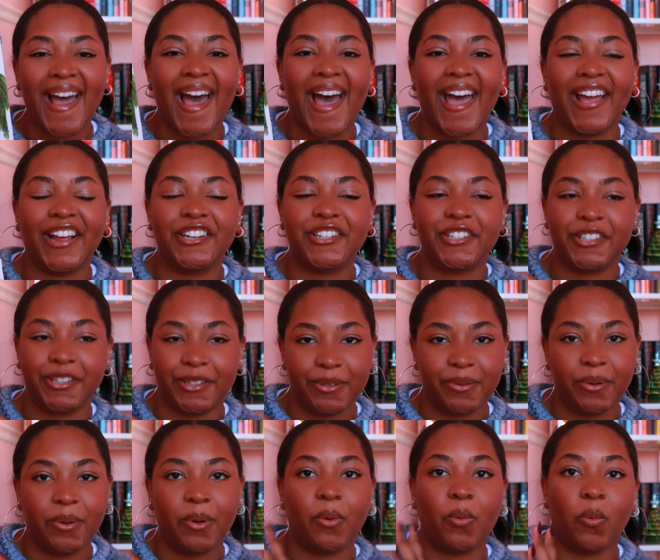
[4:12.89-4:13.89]
I
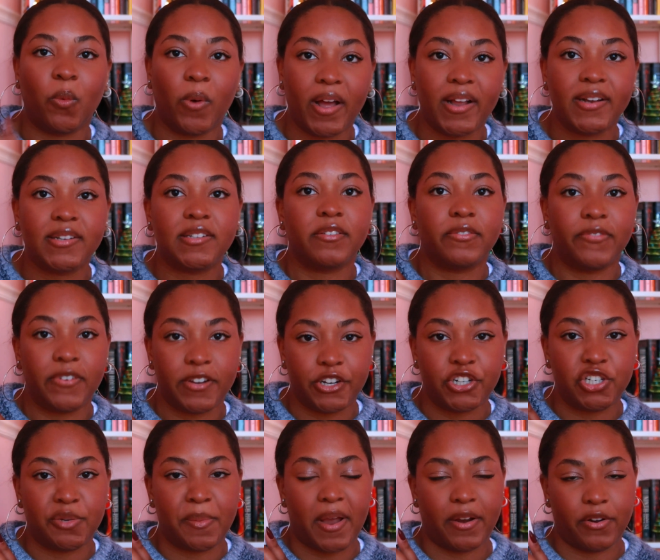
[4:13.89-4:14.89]
do want to
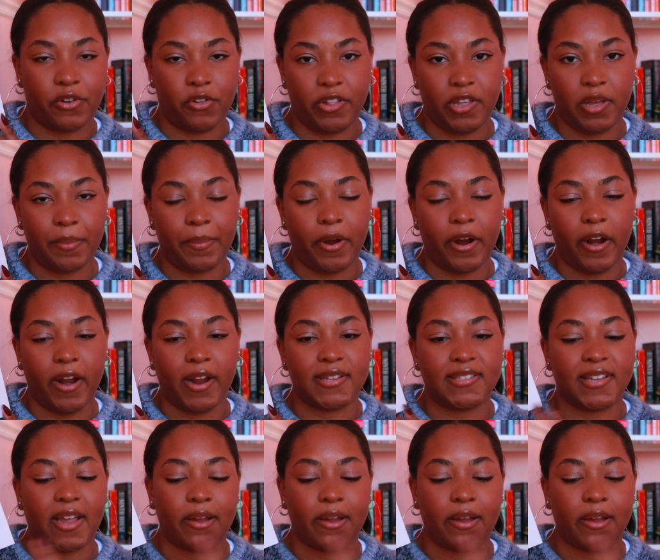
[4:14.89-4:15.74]
finish Magnolia Parks.